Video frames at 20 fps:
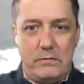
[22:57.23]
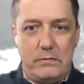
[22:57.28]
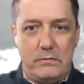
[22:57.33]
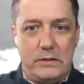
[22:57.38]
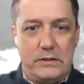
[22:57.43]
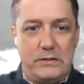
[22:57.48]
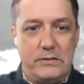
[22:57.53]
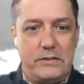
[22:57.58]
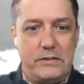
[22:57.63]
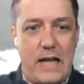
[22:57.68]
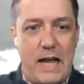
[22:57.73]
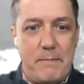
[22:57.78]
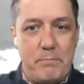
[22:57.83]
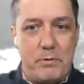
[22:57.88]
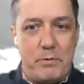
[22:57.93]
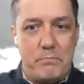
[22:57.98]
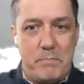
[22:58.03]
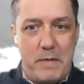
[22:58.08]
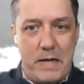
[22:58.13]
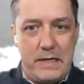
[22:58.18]

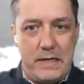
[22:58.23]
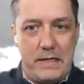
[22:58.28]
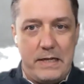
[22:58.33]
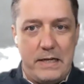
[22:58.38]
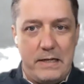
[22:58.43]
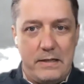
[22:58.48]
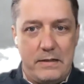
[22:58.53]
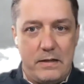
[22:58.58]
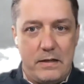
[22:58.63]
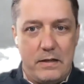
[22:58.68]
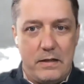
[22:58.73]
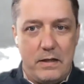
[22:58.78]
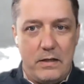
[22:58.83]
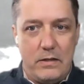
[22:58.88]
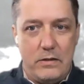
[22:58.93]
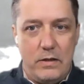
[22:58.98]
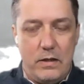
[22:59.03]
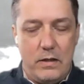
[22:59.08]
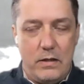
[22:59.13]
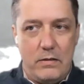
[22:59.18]
disciple making,
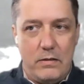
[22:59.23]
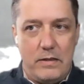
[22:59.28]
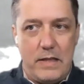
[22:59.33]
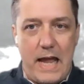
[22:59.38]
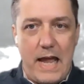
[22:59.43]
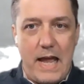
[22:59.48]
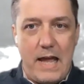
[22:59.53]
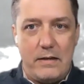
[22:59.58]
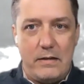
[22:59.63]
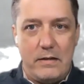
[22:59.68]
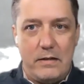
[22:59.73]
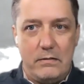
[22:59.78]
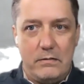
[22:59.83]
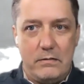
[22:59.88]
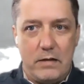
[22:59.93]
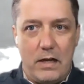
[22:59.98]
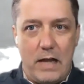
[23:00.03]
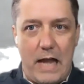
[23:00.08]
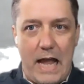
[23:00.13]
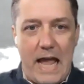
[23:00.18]
that
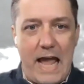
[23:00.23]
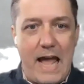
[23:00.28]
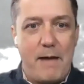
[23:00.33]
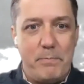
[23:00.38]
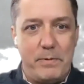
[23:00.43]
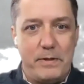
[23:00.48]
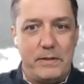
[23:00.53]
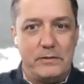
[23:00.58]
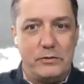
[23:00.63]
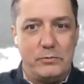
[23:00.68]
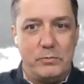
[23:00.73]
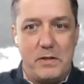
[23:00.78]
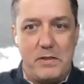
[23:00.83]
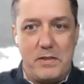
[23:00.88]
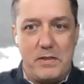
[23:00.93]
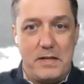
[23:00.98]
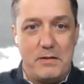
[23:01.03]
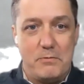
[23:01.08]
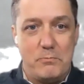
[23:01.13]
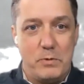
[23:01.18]
happens
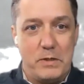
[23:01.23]
within